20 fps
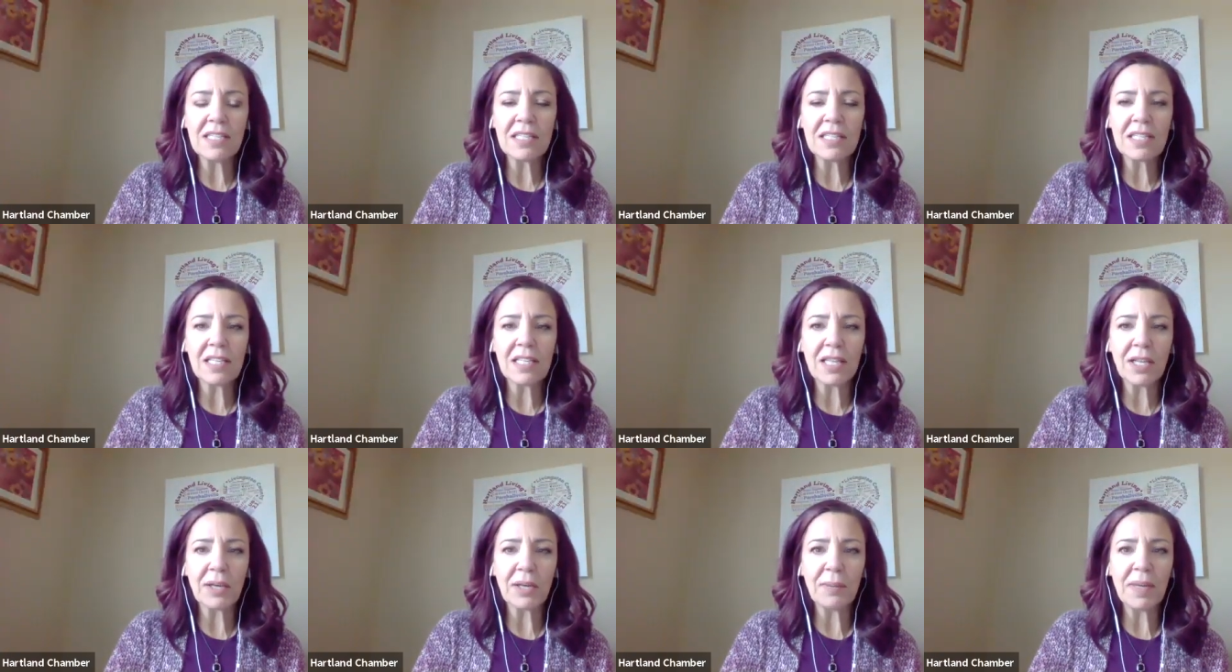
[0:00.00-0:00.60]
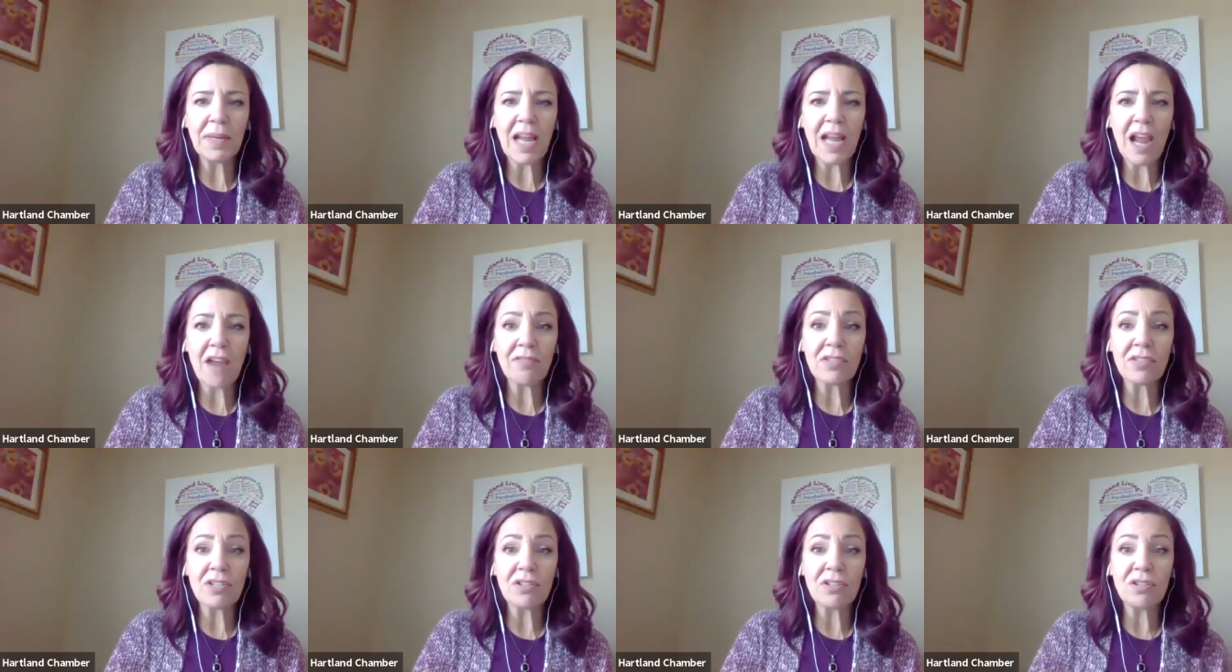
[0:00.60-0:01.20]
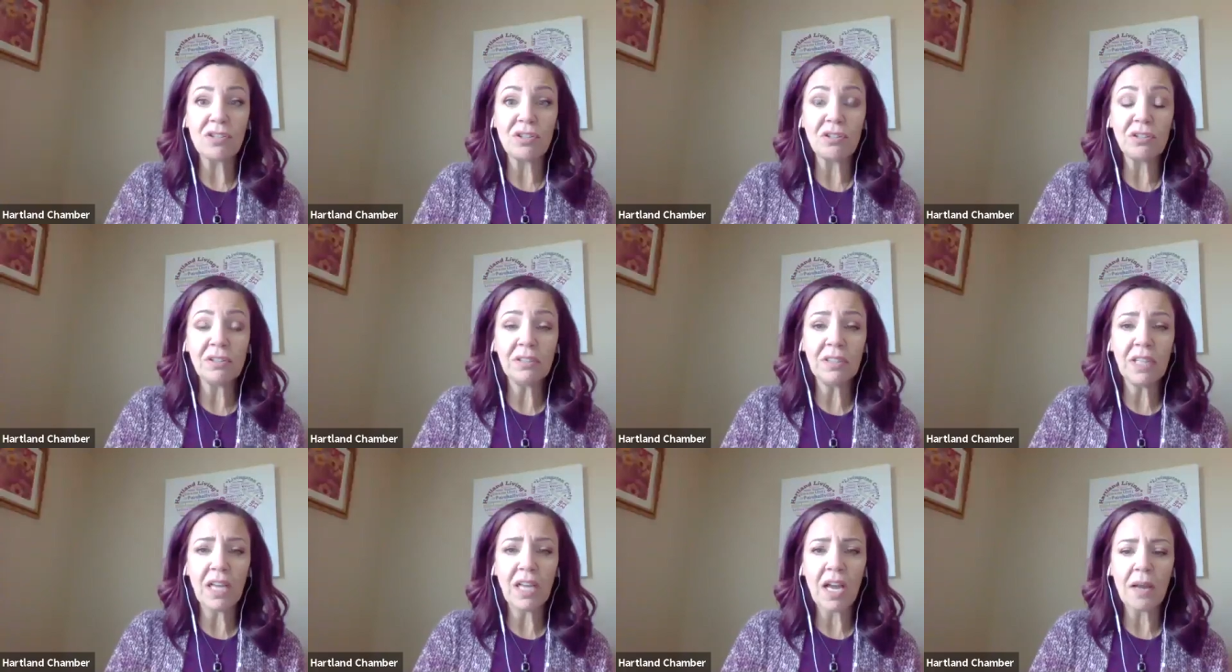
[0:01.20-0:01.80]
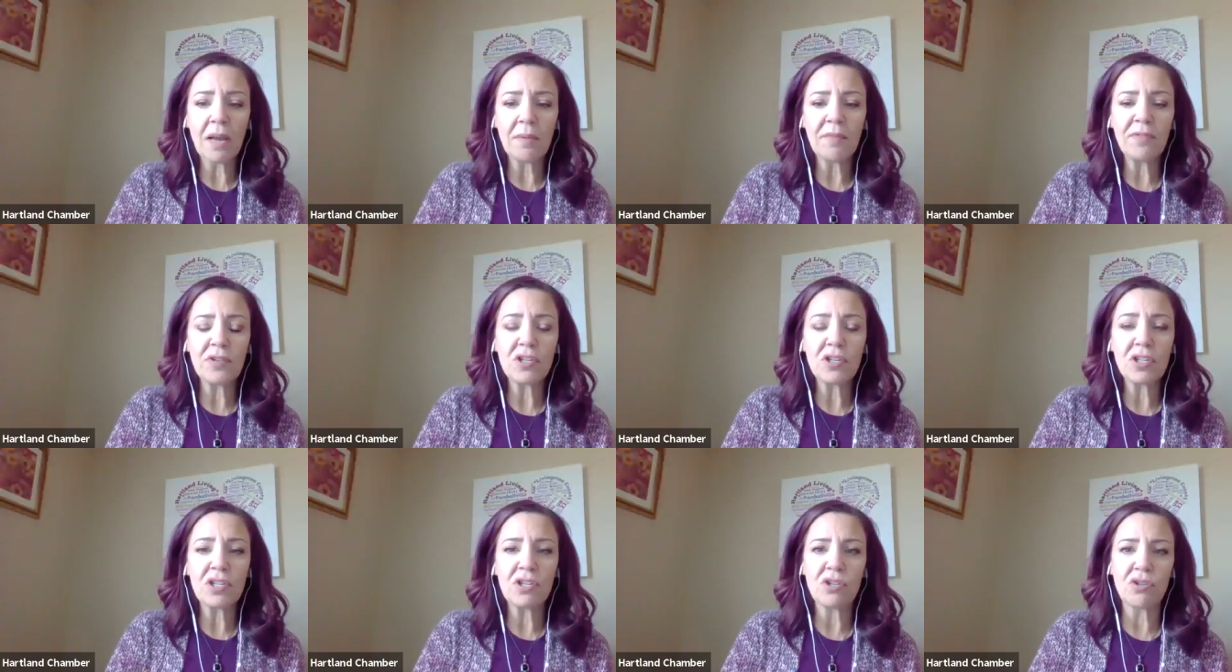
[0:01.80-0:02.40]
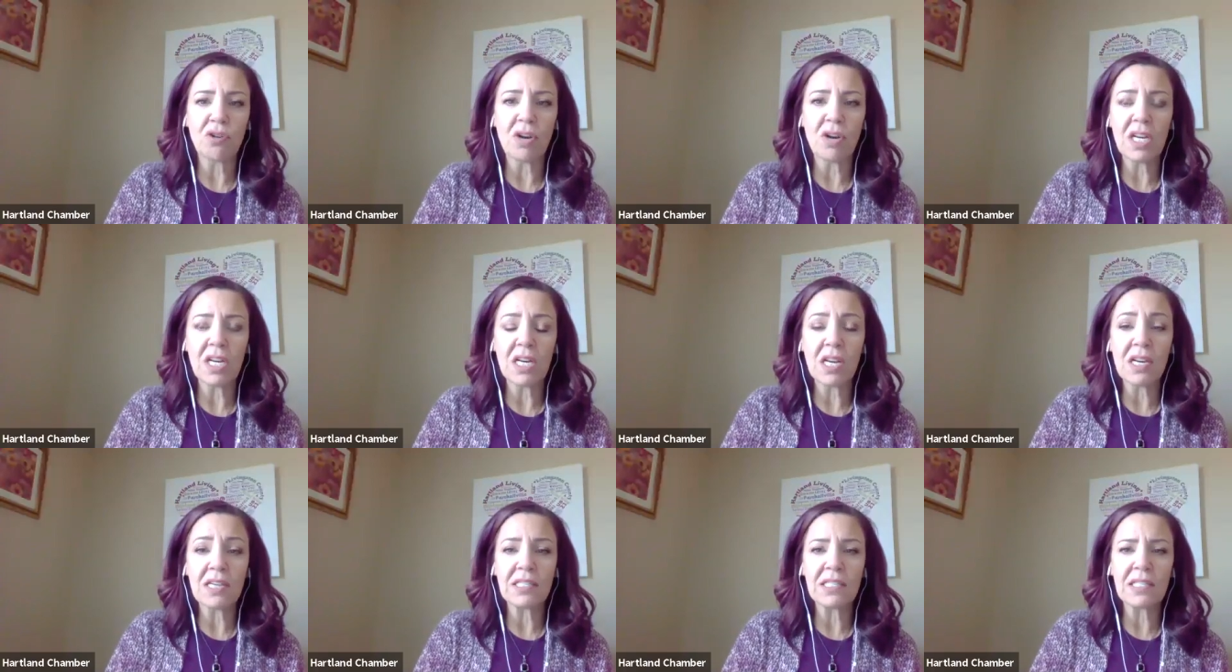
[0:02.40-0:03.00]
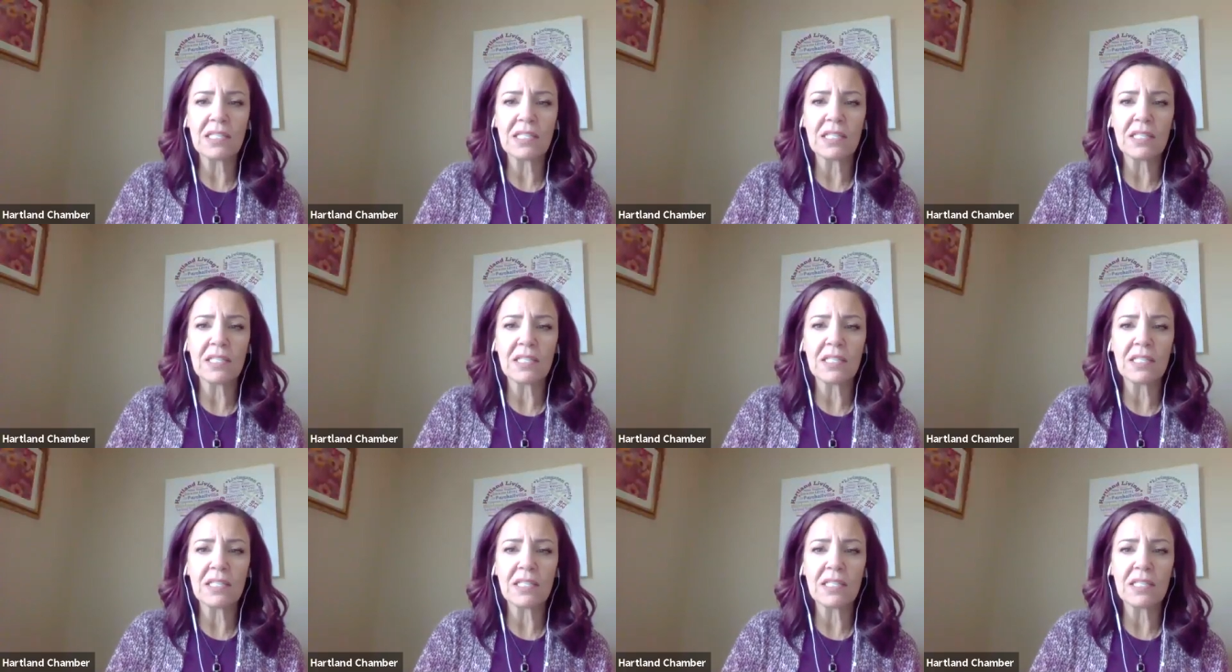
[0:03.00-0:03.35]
It's a little bit afternoon. If you're just joining us,